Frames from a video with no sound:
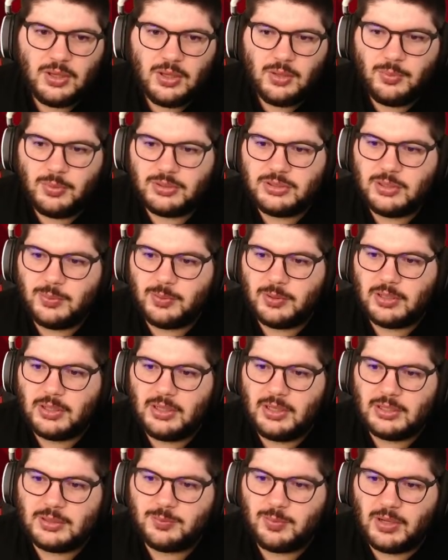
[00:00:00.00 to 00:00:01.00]
But
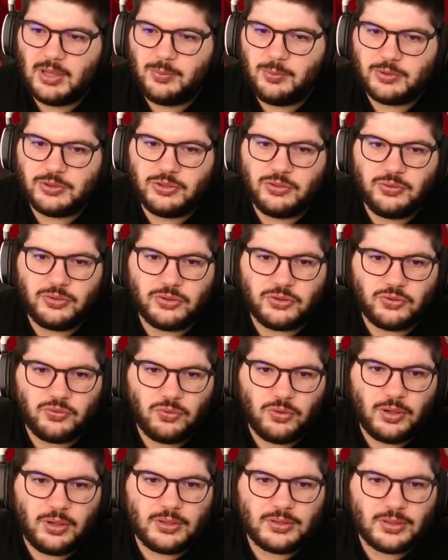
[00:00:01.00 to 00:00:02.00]
typically, it's played with two
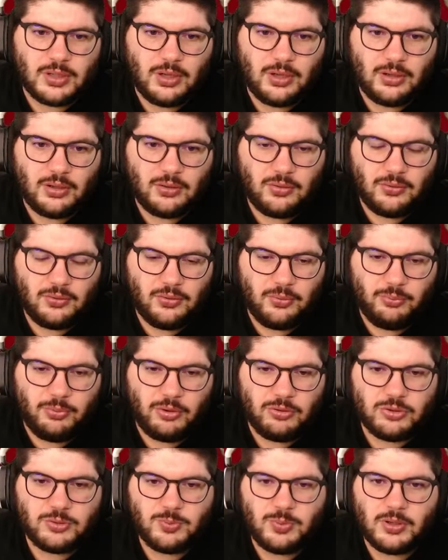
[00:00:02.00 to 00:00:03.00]
destroyers on the
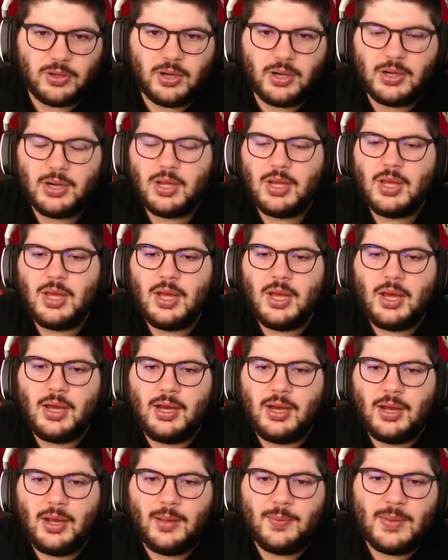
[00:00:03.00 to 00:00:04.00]
most part.
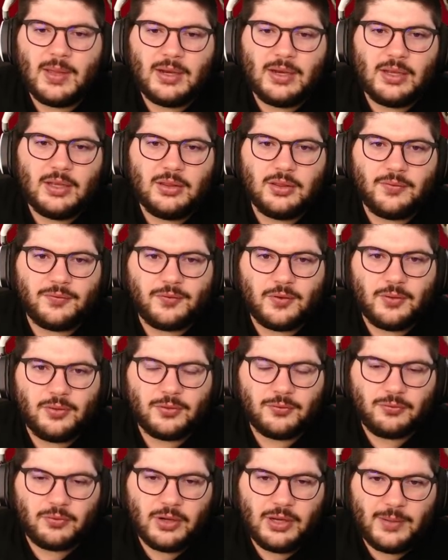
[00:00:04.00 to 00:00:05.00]
And then in the front
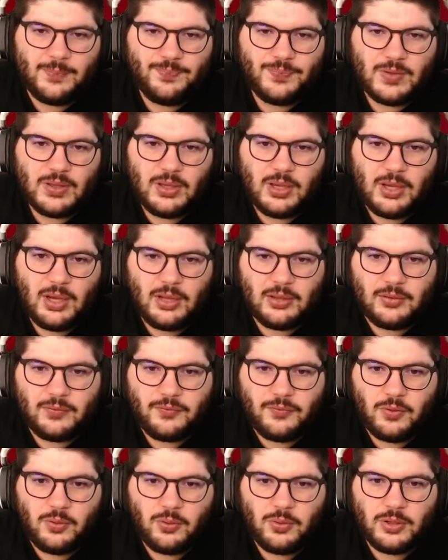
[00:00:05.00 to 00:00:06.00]
three, the
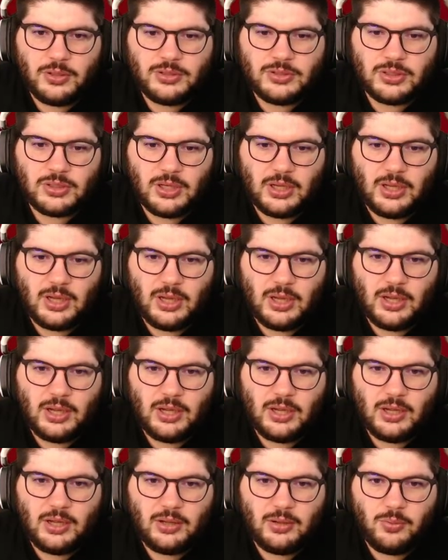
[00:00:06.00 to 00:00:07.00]
forwards
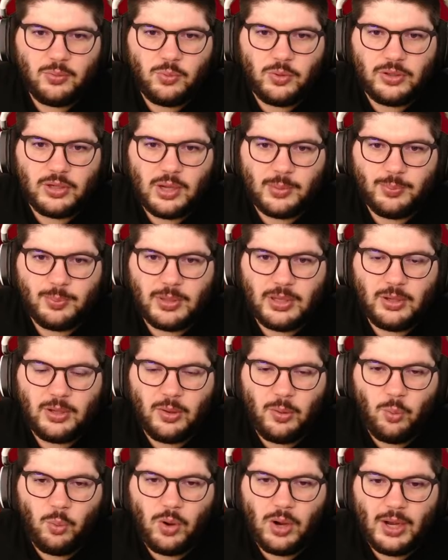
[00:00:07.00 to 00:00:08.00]
would not
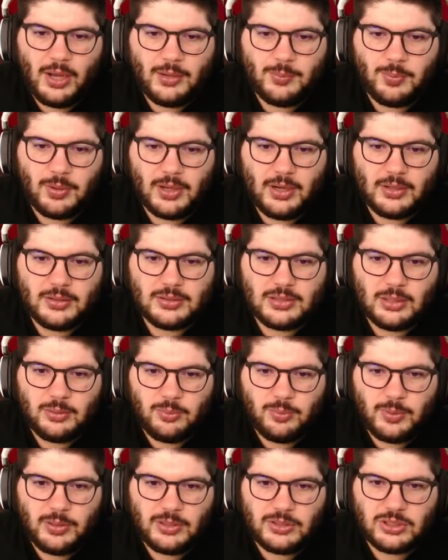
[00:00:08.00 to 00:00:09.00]
be wide players.
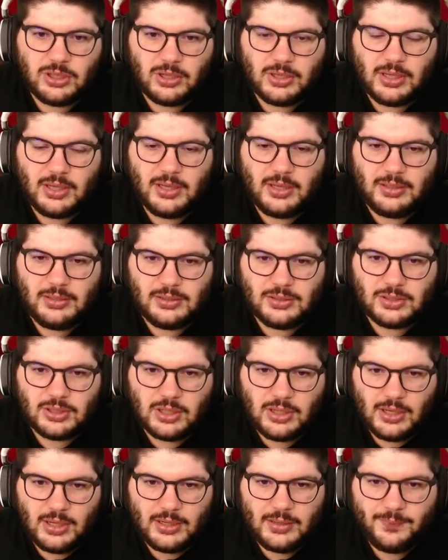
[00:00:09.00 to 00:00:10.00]
They'd be tucking
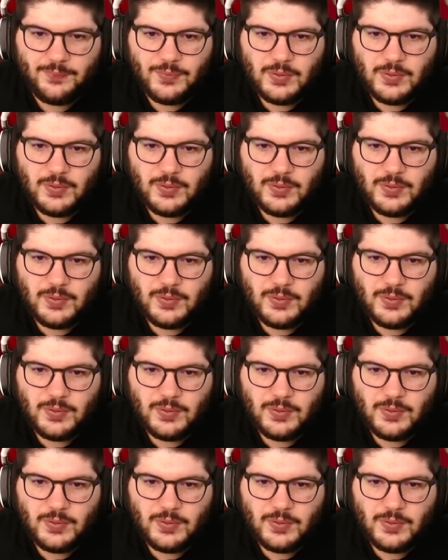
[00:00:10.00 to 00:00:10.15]
inside,